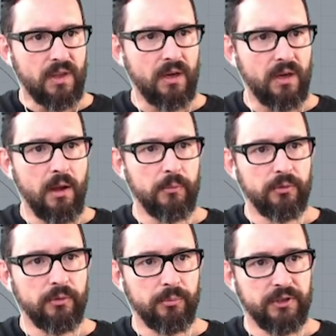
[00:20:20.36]
Now I'm
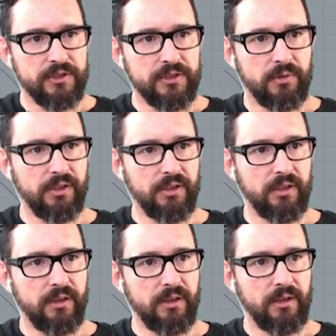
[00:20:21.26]
going to put this one
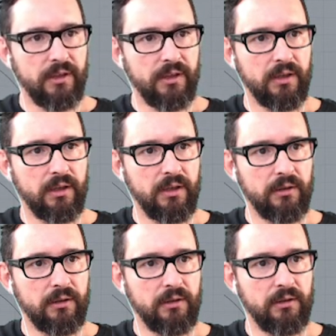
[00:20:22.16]

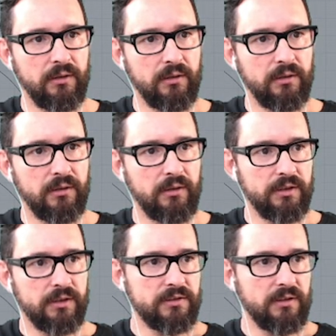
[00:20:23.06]
in
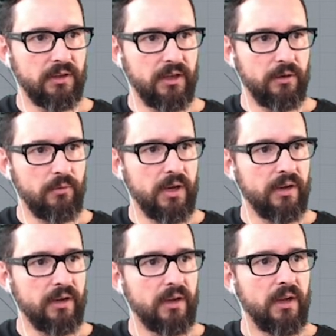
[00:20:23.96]
this layer
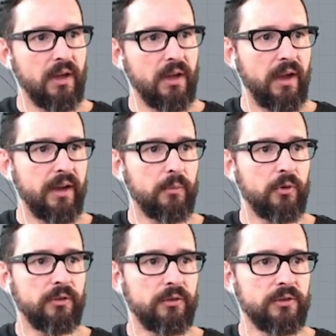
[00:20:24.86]
1, and I'm
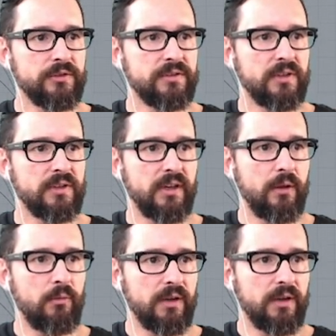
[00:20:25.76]
going to use
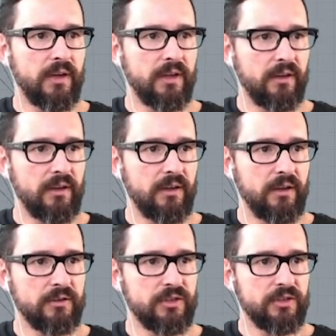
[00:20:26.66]
another one and
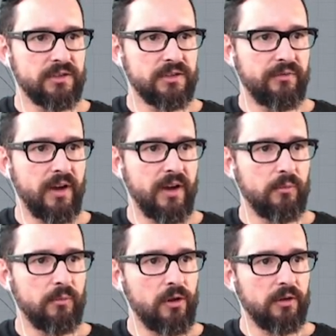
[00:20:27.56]
just the final
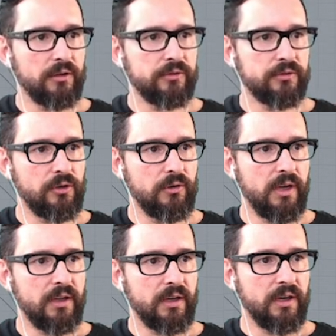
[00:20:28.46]
model to show
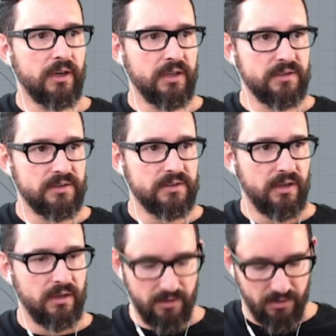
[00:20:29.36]
another case,
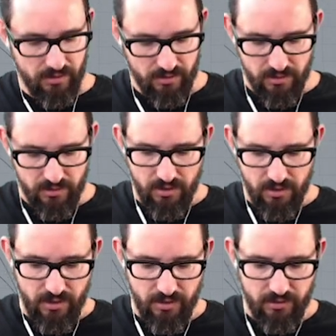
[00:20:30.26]
and
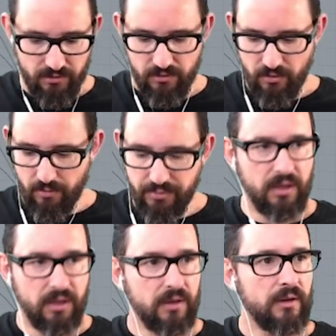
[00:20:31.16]

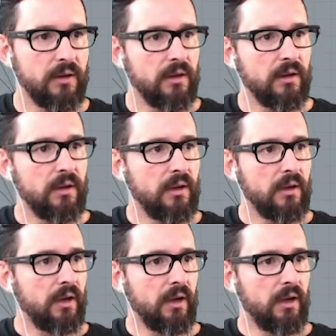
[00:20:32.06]
copy
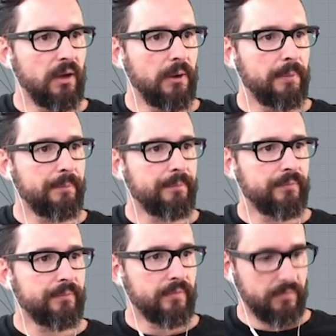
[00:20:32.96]
and
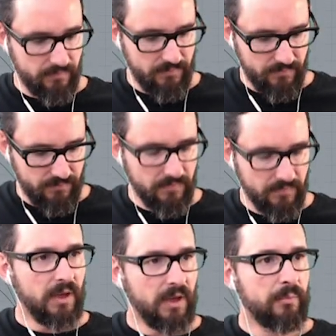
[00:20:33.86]

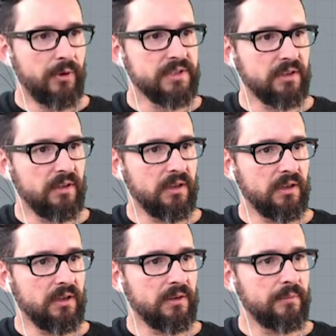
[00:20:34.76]
press it
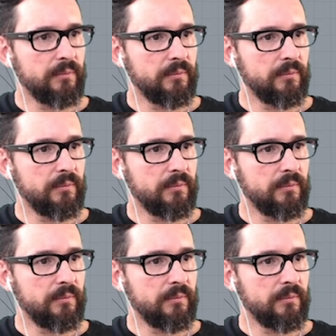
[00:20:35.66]
here,